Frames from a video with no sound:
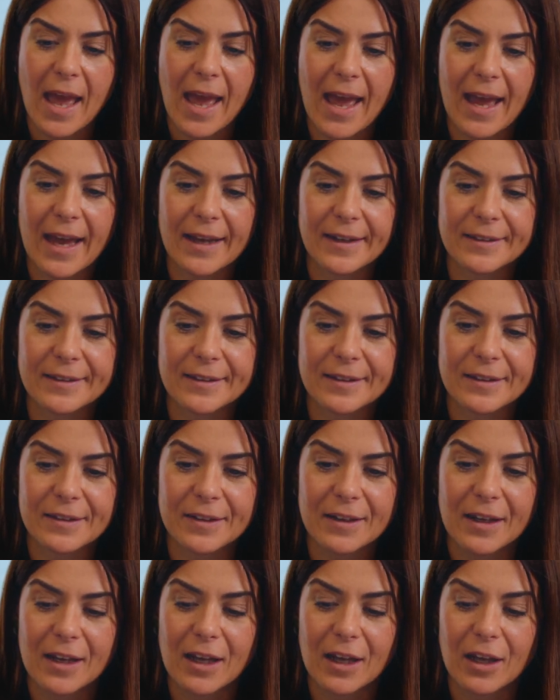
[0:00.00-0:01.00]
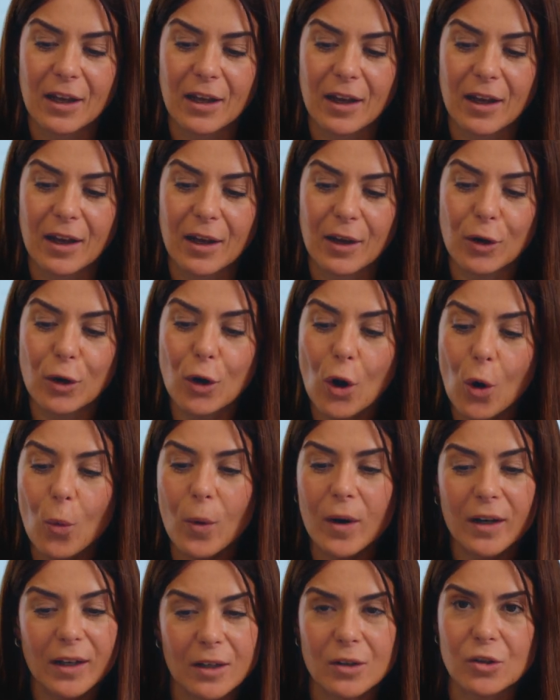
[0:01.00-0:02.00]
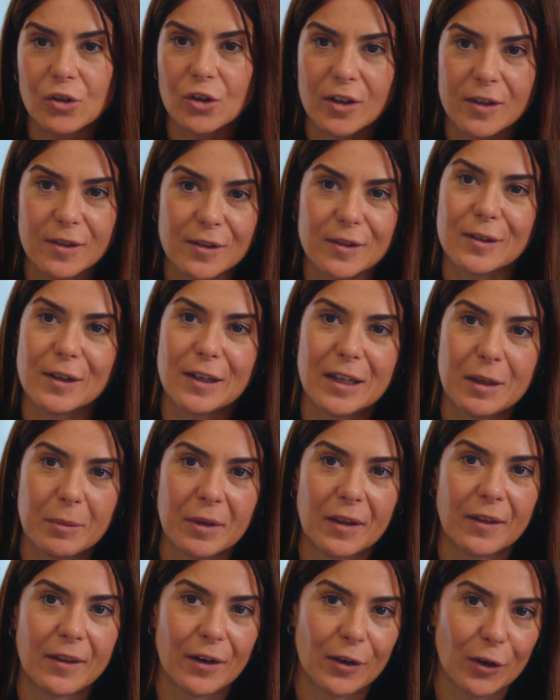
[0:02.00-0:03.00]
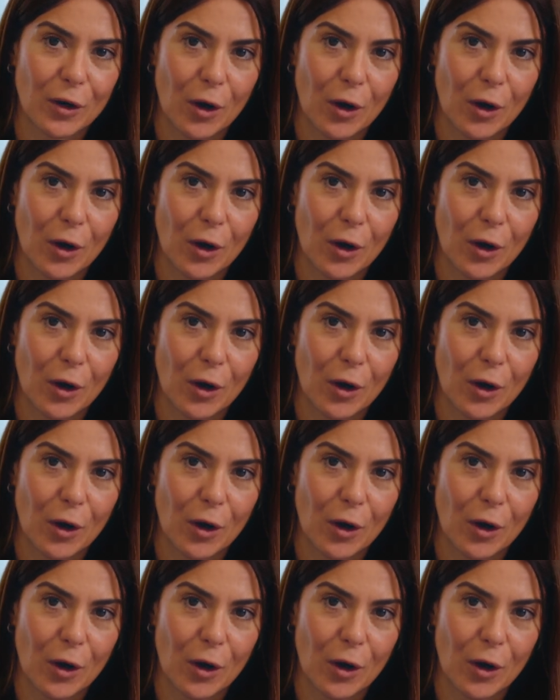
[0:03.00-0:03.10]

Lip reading: and no one can just limit